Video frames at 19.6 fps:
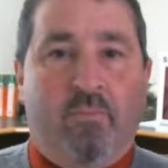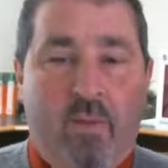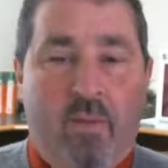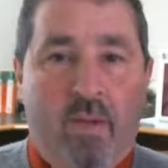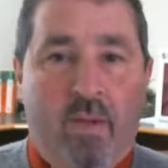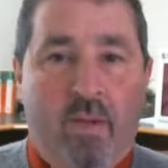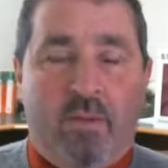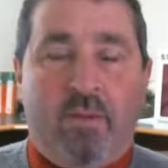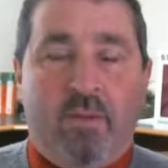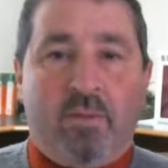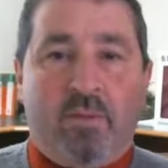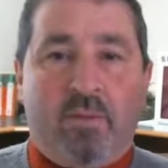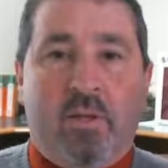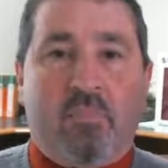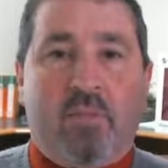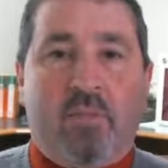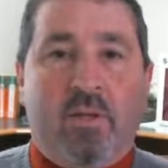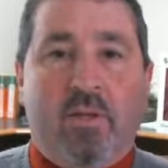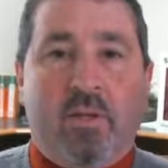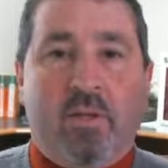made it
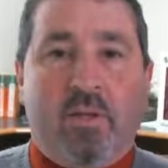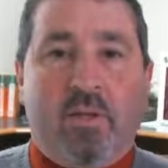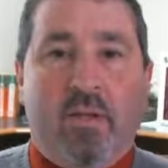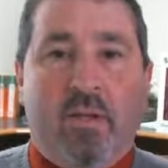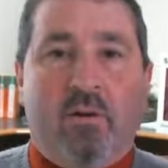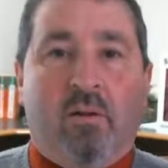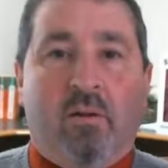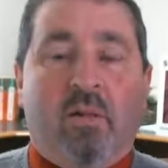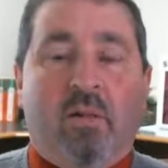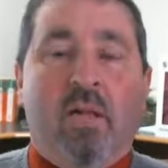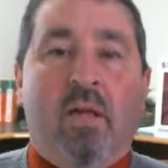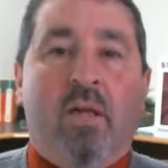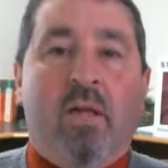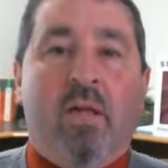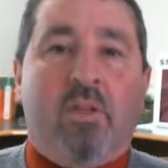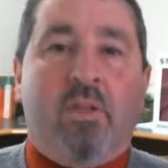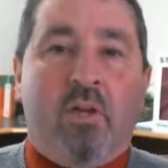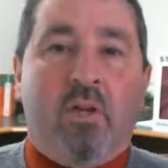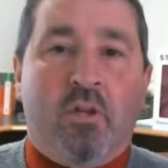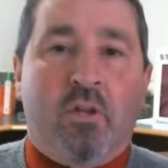something illegal.
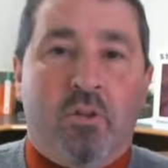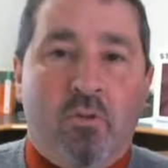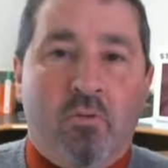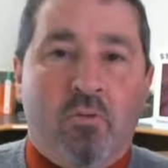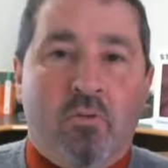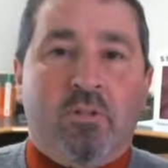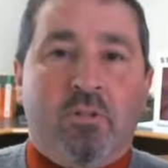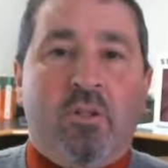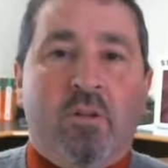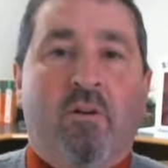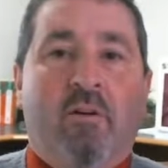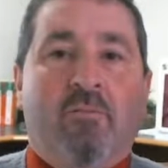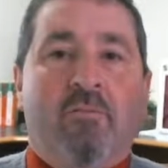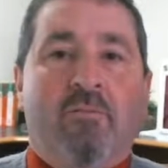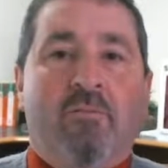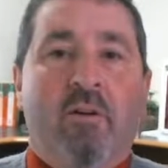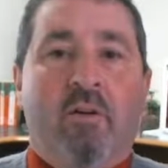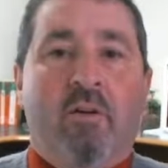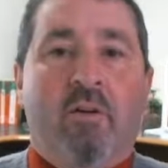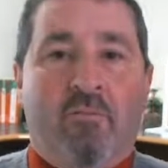The use
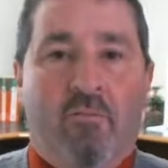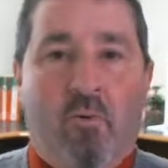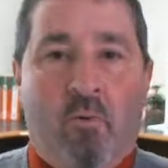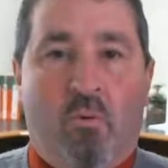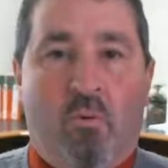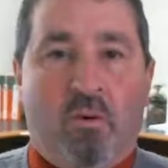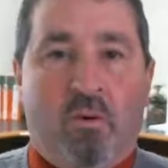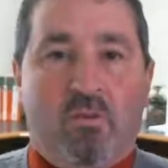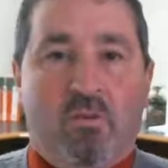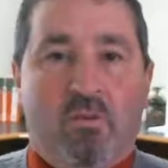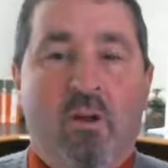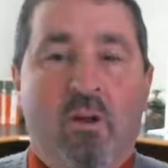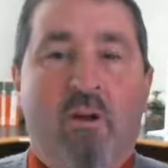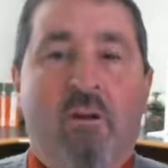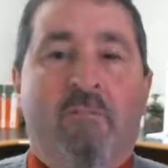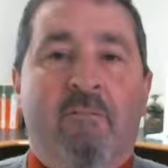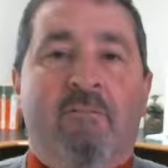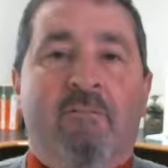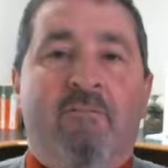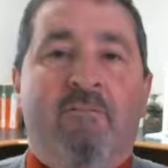of their force
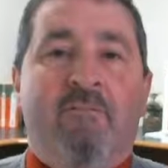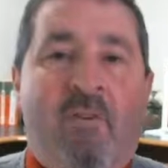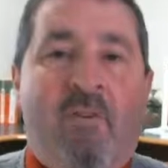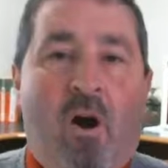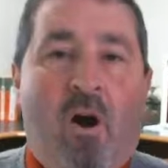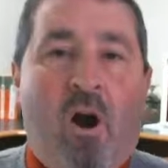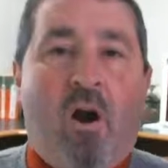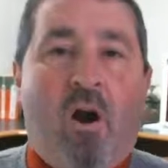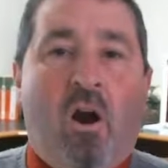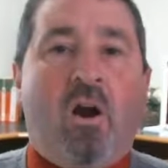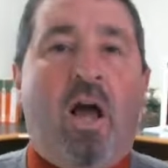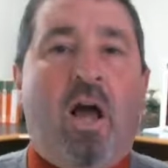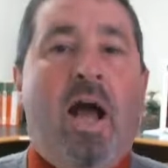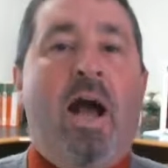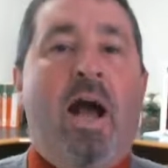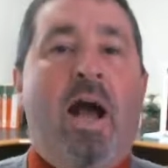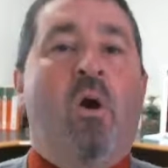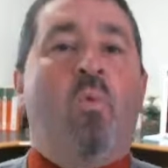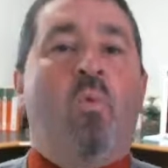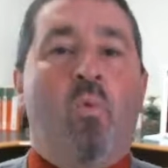far
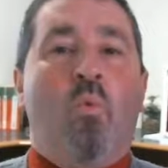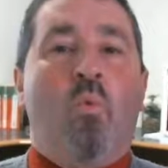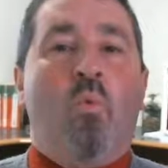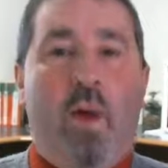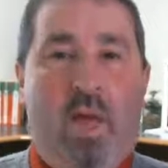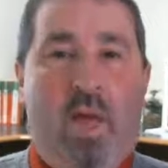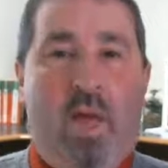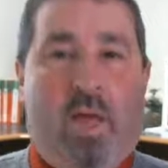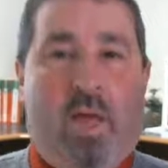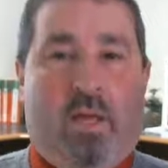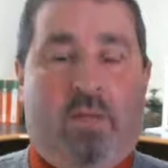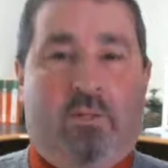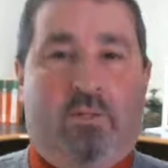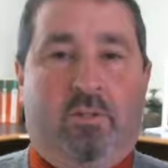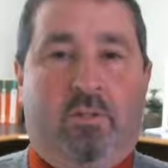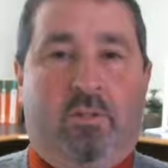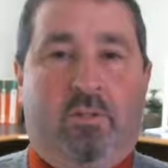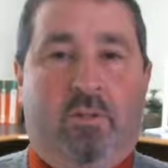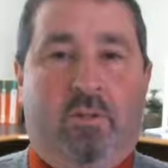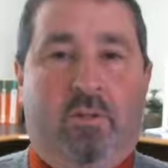
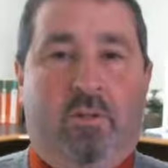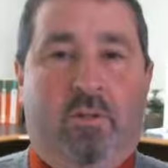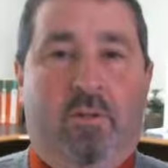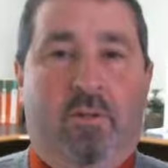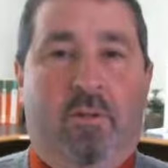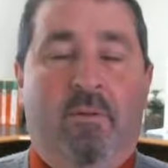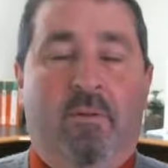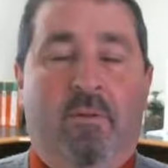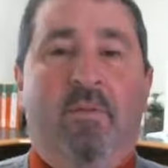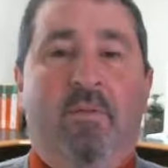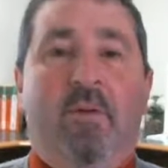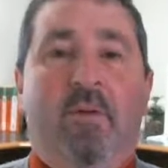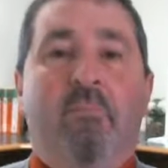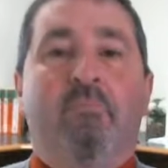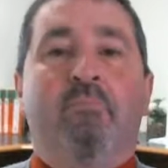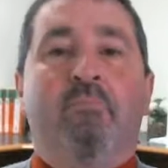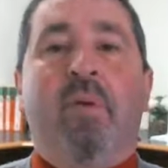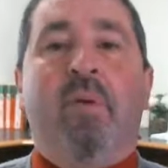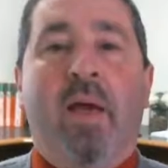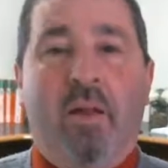outweighs
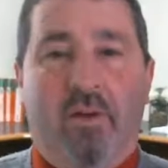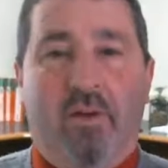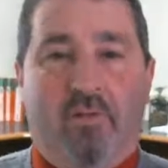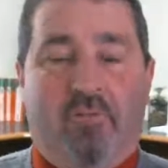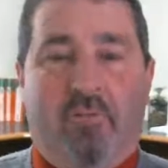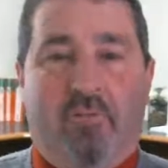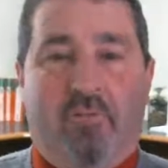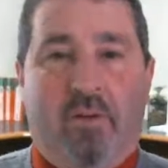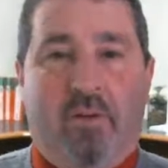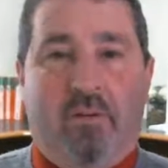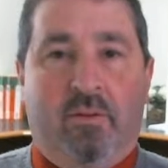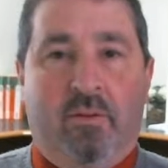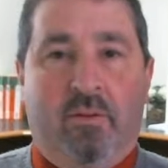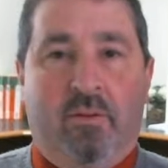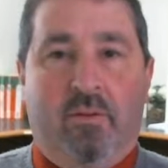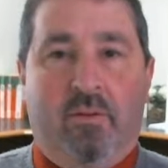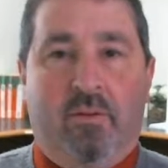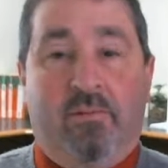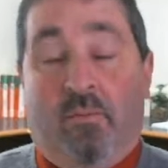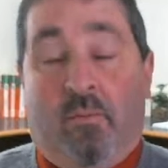the benefit.
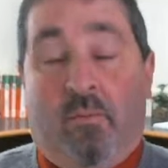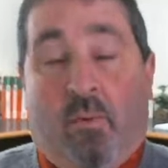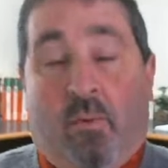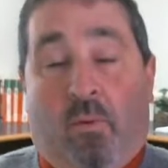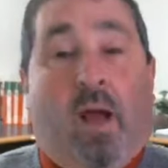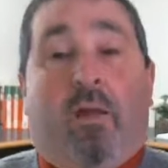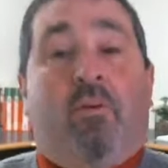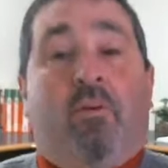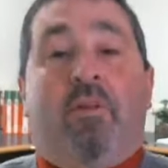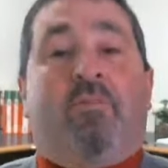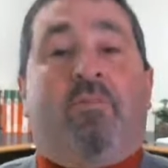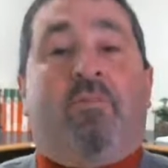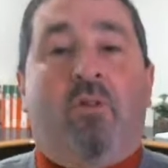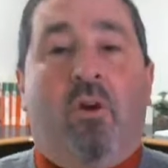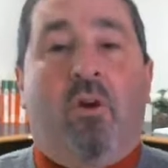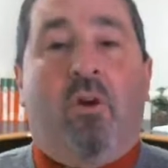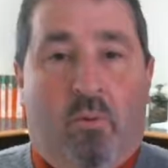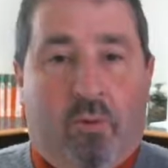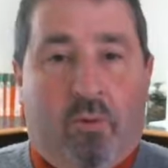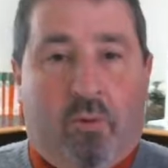I don't even
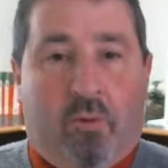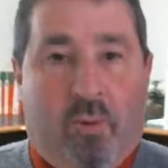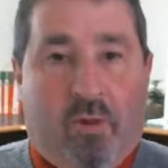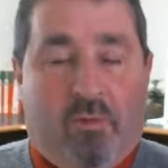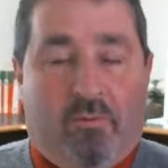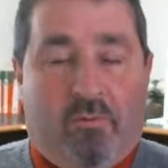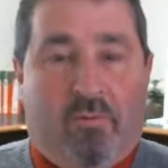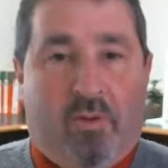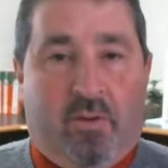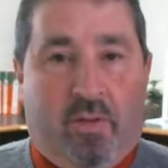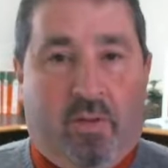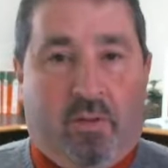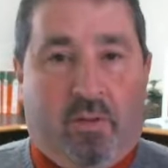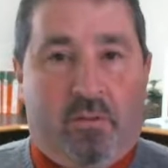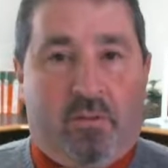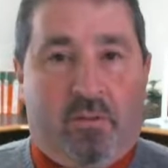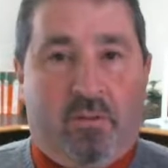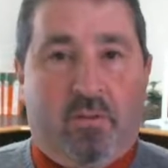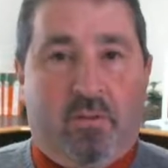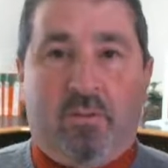know what the benefit
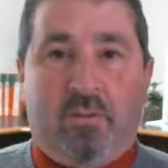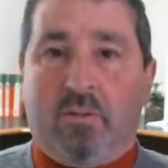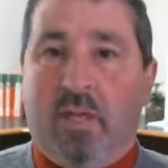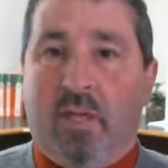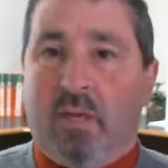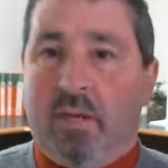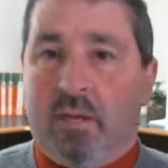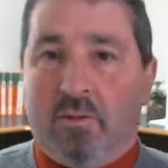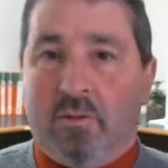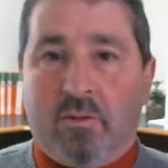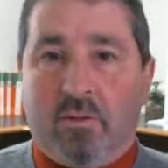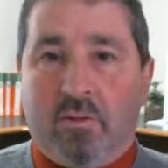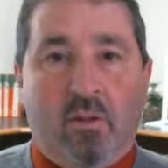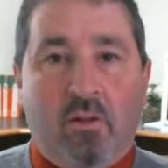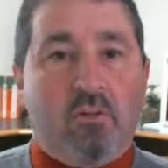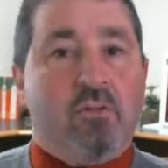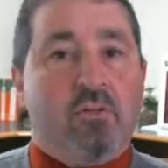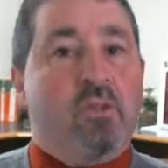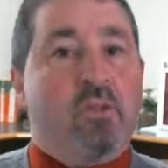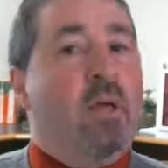is. Letting
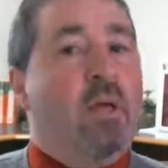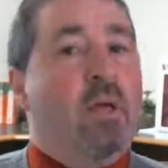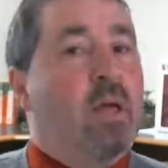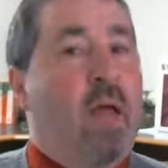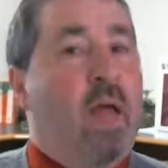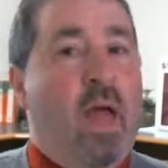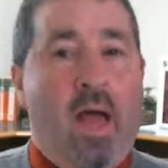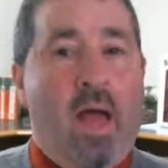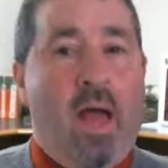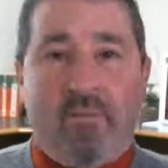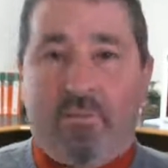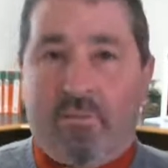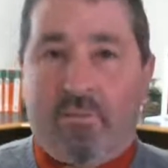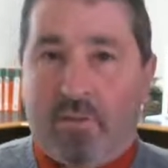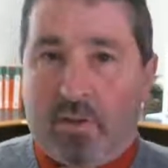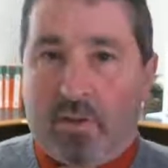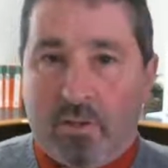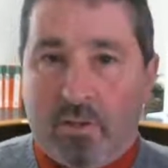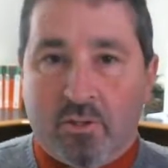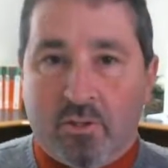adults have
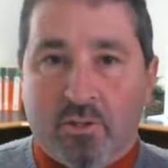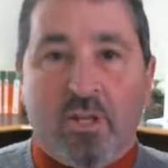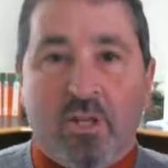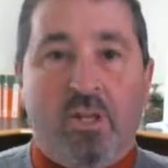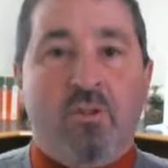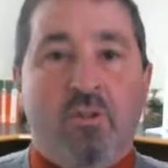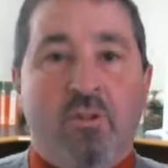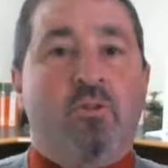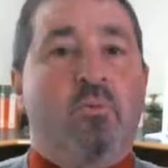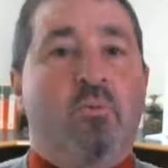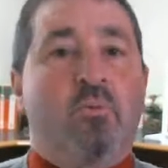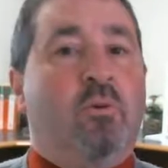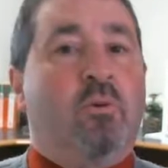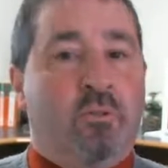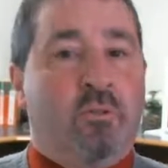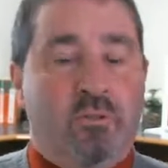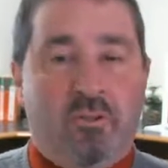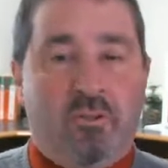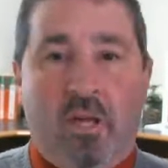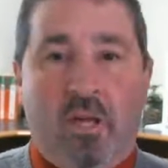
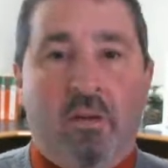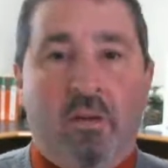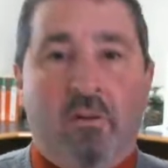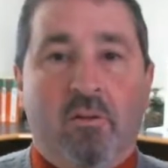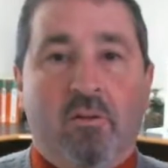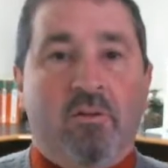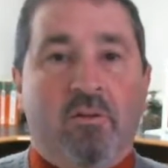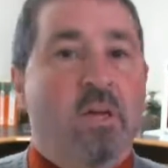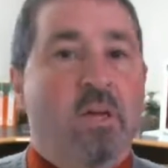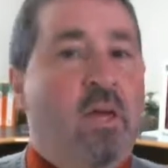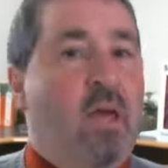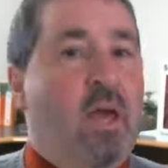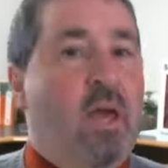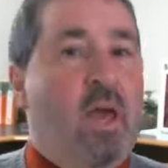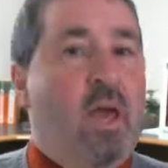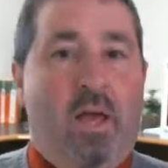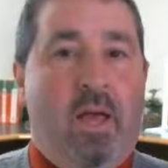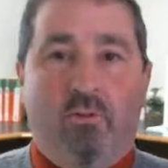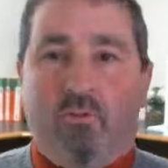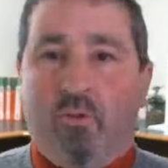consensual sales
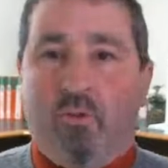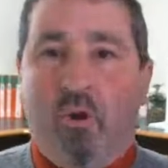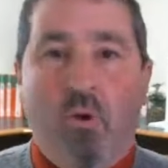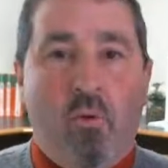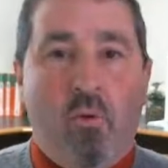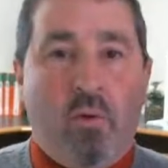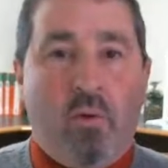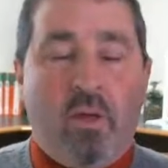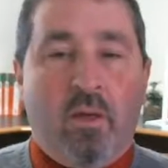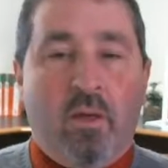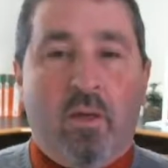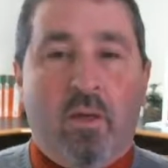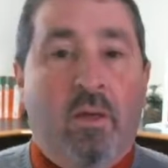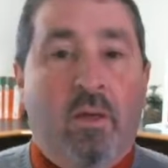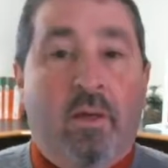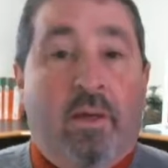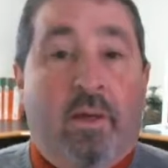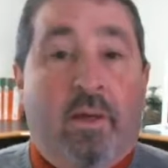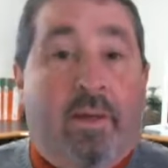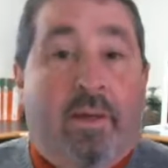and toking,